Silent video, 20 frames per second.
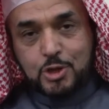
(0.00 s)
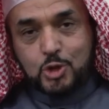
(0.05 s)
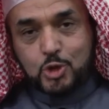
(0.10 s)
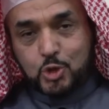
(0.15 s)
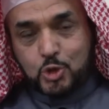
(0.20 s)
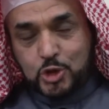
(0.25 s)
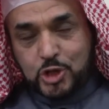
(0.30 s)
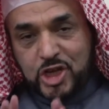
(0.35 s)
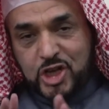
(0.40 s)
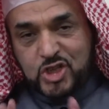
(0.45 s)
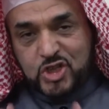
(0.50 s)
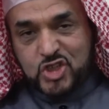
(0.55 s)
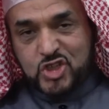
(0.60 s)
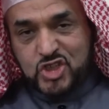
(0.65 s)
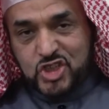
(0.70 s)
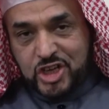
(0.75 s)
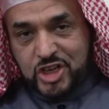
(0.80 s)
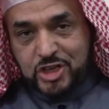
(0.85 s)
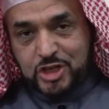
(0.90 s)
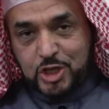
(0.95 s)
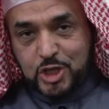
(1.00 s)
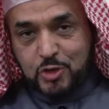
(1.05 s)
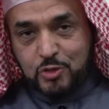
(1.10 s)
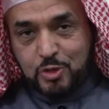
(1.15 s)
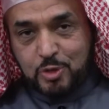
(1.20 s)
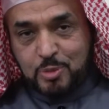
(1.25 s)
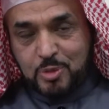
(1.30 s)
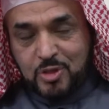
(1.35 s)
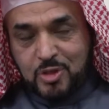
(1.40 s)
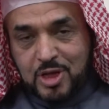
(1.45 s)
Today is the second day of
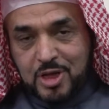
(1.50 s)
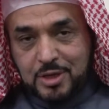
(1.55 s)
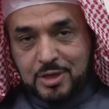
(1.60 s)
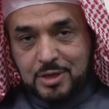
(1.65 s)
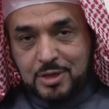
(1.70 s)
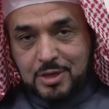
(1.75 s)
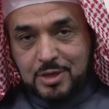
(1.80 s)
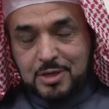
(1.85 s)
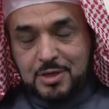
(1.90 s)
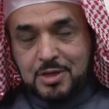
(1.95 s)
Ramadan.